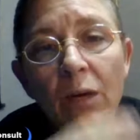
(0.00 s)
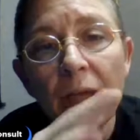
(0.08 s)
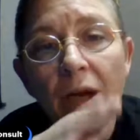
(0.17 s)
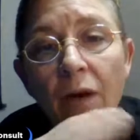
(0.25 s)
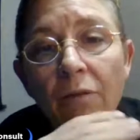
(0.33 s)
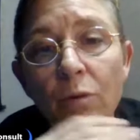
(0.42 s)
be
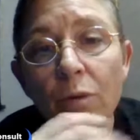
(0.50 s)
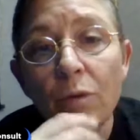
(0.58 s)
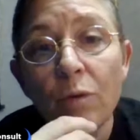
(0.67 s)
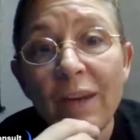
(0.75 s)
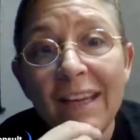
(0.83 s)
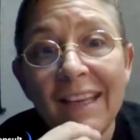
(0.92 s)
covered with
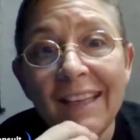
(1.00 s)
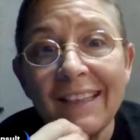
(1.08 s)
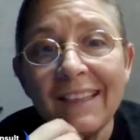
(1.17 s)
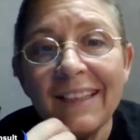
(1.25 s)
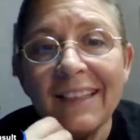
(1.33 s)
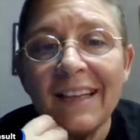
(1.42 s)

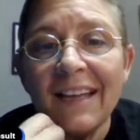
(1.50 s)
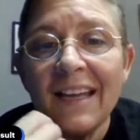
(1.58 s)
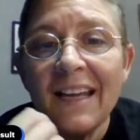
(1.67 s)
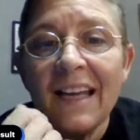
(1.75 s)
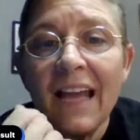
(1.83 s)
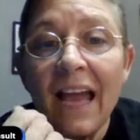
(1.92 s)
green.
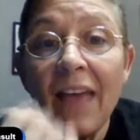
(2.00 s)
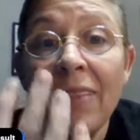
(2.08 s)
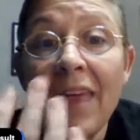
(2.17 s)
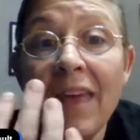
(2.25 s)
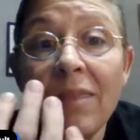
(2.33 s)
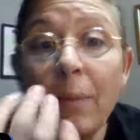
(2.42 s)

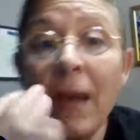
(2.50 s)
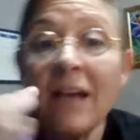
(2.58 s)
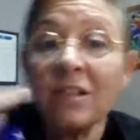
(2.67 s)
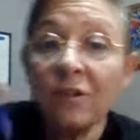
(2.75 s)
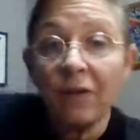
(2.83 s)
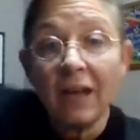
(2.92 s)
And then the
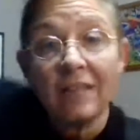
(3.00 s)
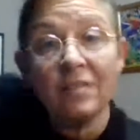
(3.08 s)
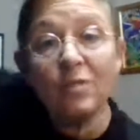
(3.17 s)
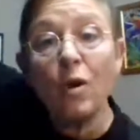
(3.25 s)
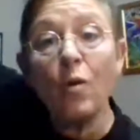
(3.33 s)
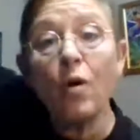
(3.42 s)
passion vines
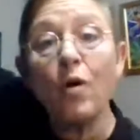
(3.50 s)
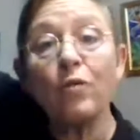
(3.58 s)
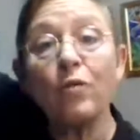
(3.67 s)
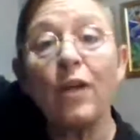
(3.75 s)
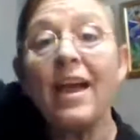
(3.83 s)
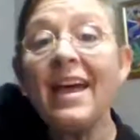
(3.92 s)
grow
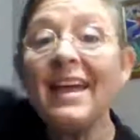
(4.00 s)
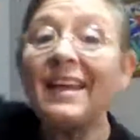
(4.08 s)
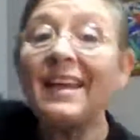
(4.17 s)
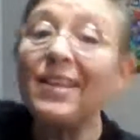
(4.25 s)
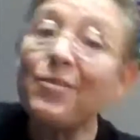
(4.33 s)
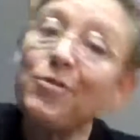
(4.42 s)
overhead
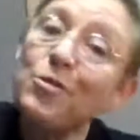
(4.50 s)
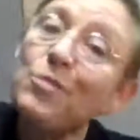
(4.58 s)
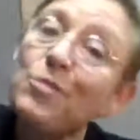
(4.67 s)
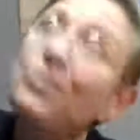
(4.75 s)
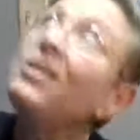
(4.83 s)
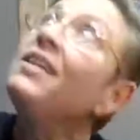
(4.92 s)
and the
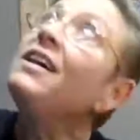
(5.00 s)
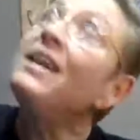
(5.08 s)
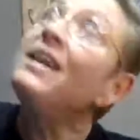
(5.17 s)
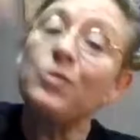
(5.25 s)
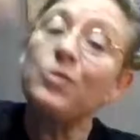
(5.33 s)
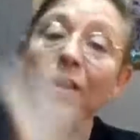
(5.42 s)
fruit
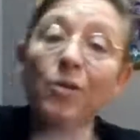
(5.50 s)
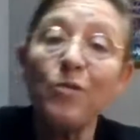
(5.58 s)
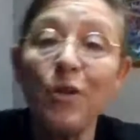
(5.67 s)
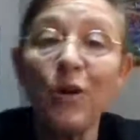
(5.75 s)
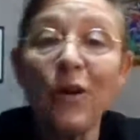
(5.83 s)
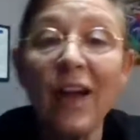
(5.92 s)
is right
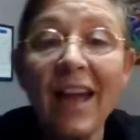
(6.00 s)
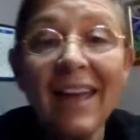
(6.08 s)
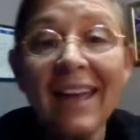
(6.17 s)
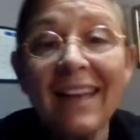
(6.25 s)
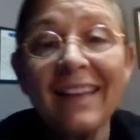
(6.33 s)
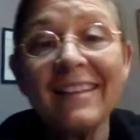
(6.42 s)
over your
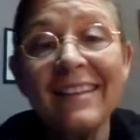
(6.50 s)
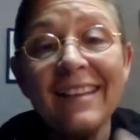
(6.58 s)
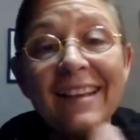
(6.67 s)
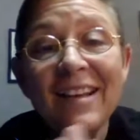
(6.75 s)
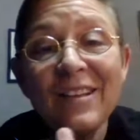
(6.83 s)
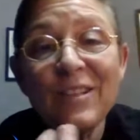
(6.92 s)
head.
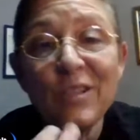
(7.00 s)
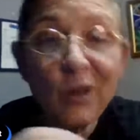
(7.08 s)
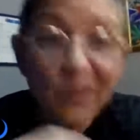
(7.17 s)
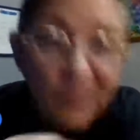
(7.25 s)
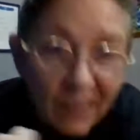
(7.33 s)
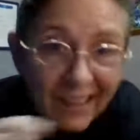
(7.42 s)
So you
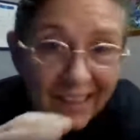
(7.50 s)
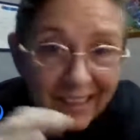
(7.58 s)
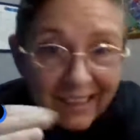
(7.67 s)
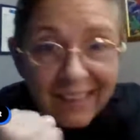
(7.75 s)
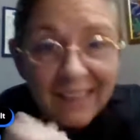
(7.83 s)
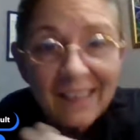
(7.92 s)
don't have to
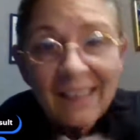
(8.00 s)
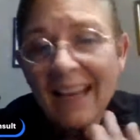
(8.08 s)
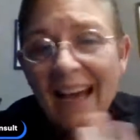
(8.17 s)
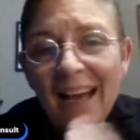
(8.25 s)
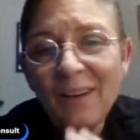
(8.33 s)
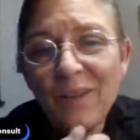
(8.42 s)

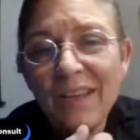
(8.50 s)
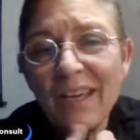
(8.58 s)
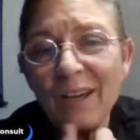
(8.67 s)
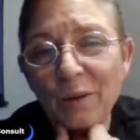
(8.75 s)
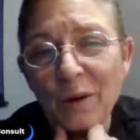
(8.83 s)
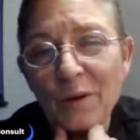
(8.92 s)
I don't think
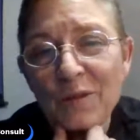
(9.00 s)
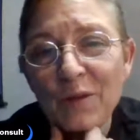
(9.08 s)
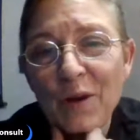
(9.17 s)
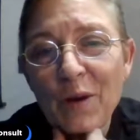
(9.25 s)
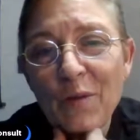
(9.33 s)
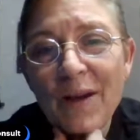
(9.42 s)
it grows
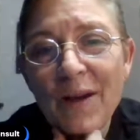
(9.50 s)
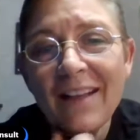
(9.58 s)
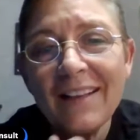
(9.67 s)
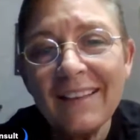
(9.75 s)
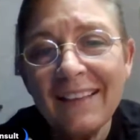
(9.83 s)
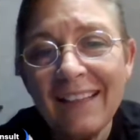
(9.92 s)
very
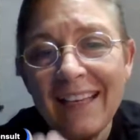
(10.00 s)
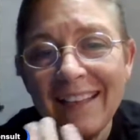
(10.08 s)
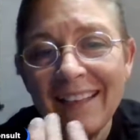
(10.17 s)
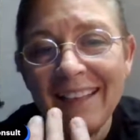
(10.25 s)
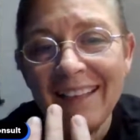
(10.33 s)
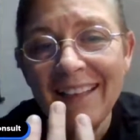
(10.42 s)
well
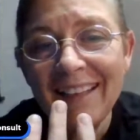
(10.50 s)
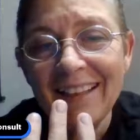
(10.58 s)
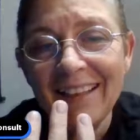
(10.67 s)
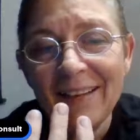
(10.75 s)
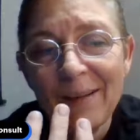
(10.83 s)
in the